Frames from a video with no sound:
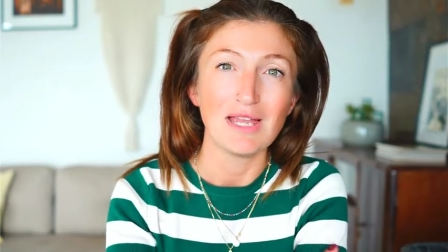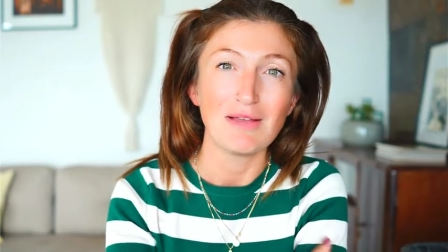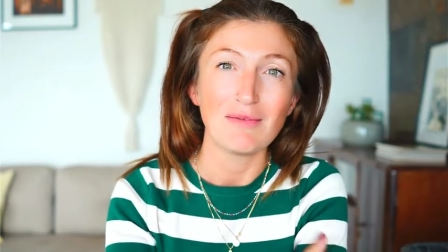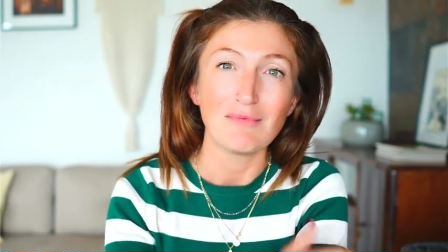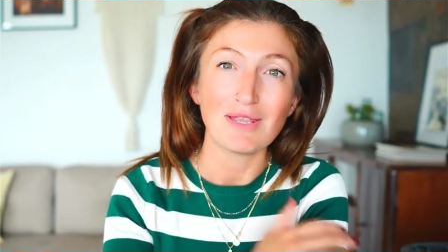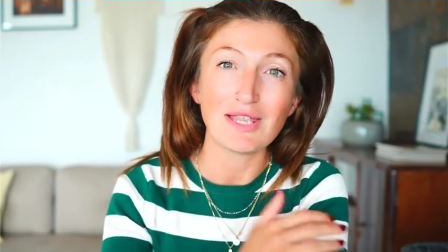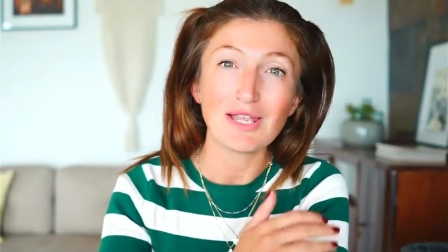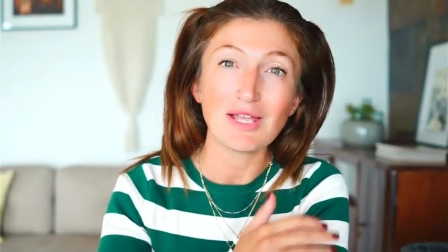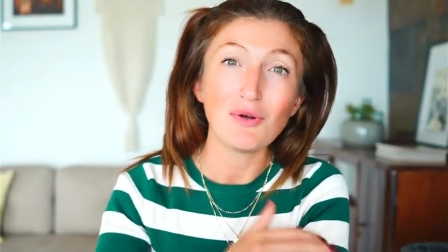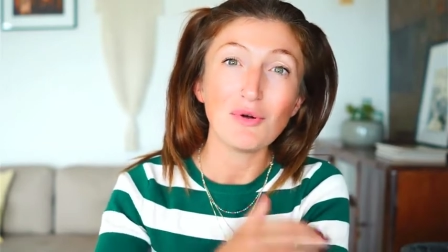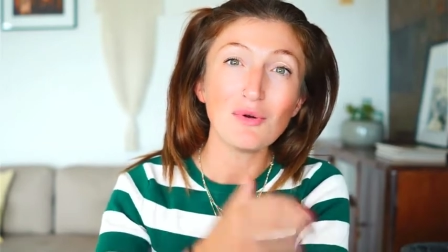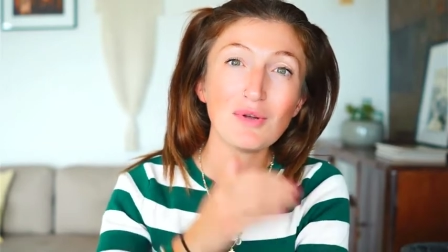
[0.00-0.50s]

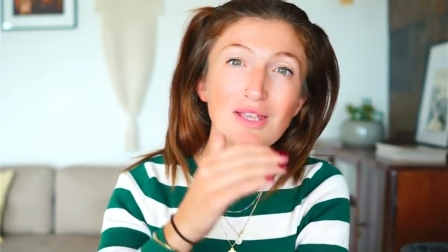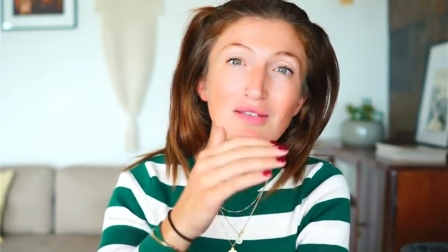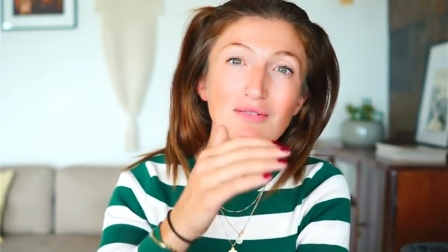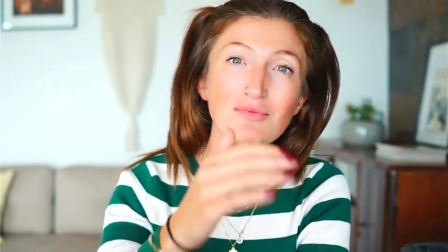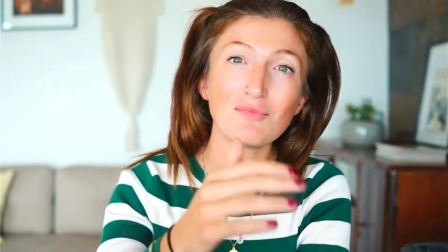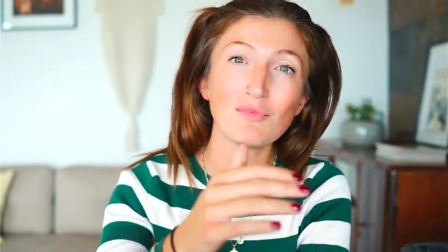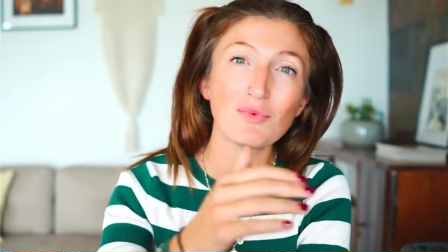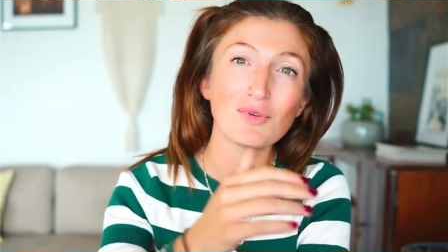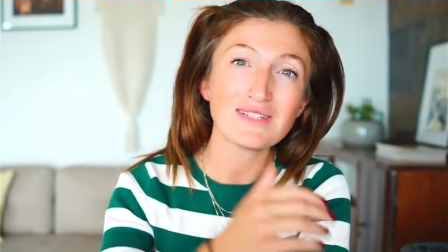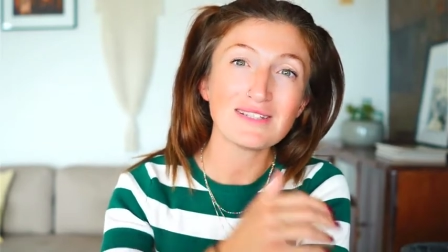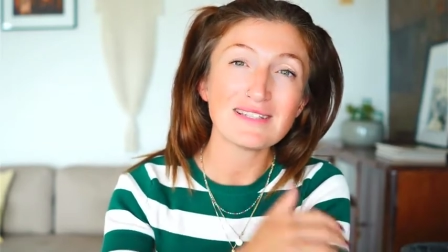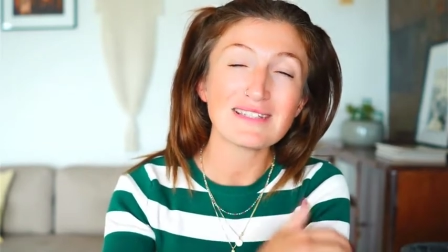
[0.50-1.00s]
We go
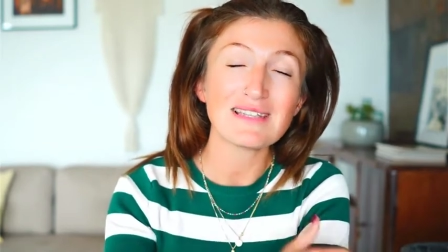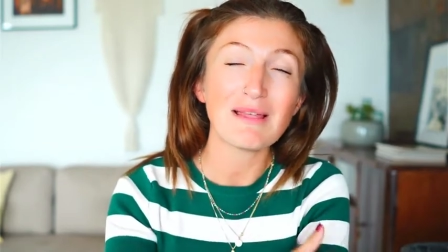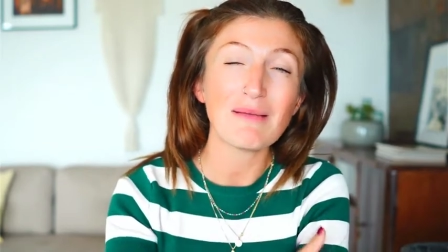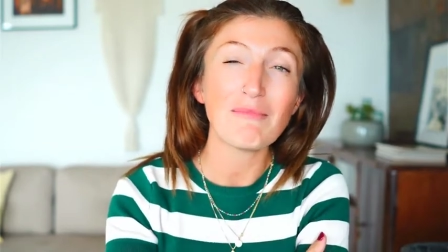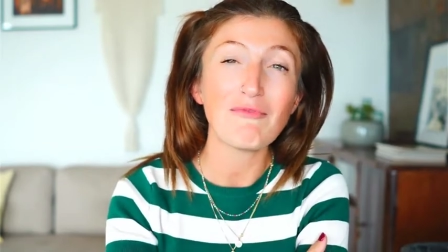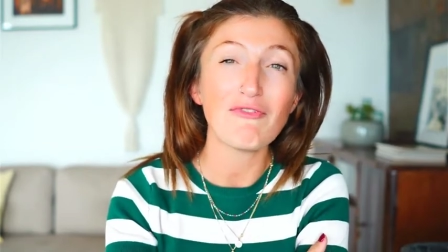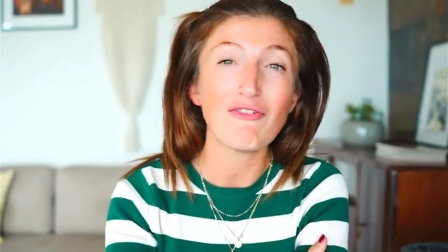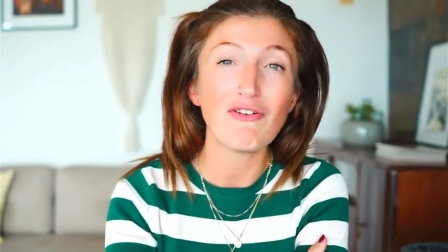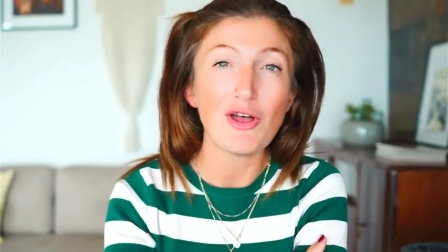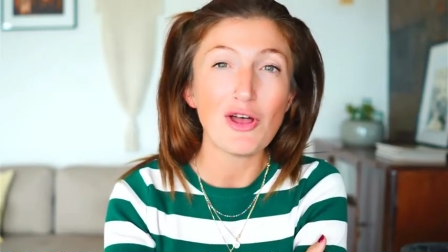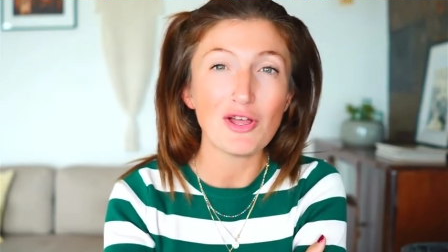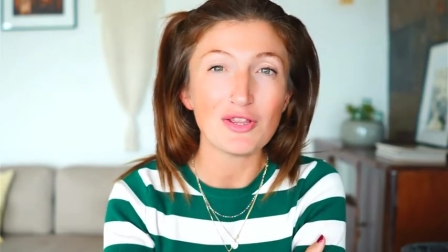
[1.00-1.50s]
even one
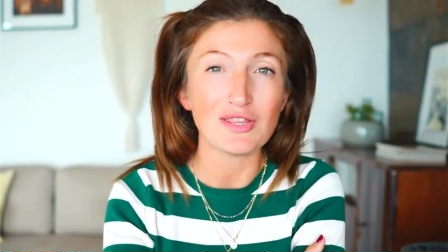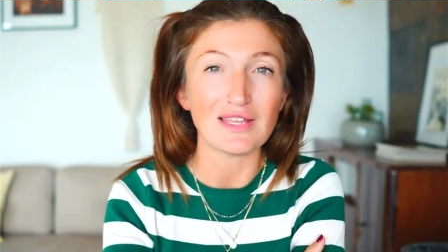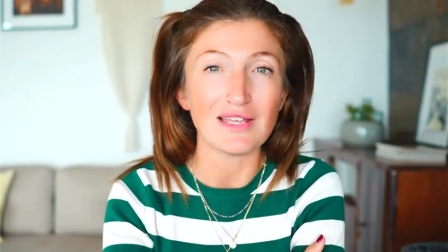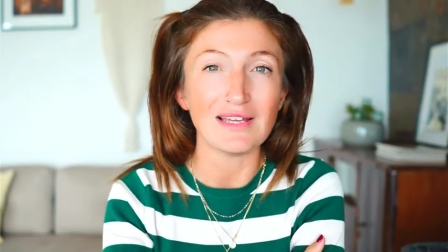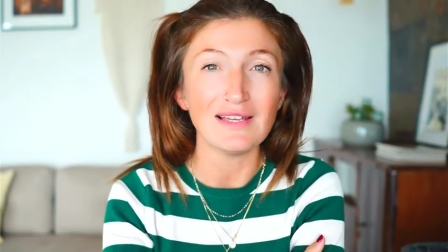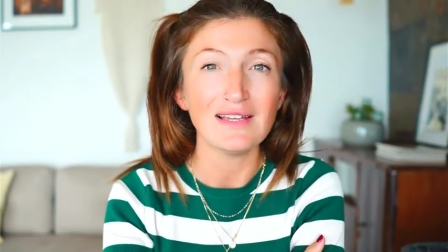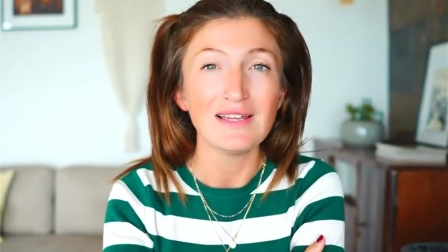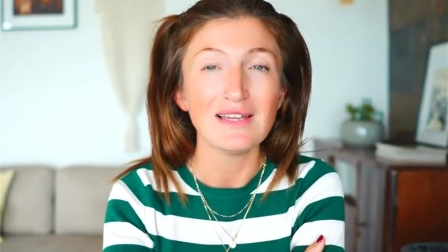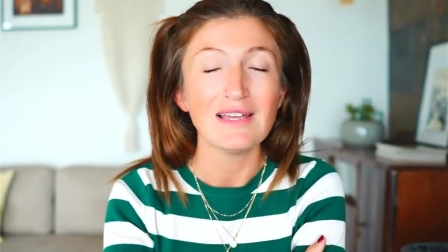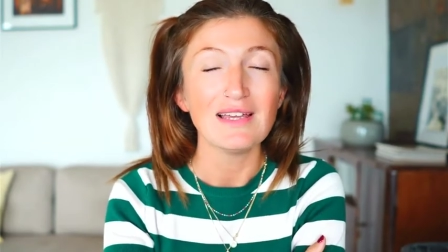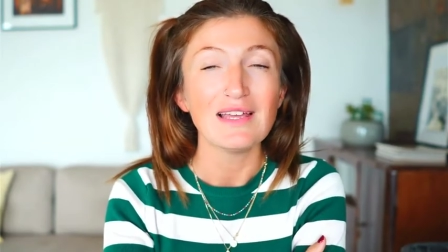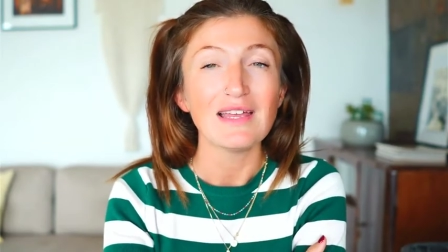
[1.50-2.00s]
step
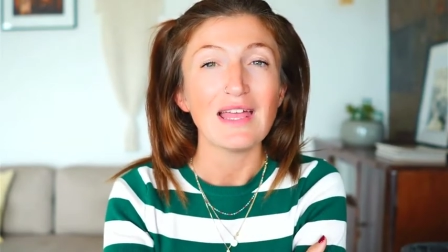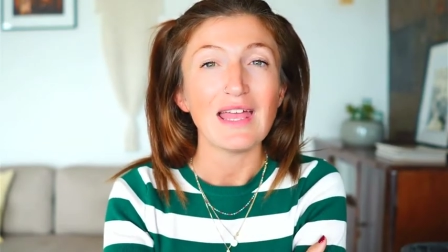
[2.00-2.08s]
further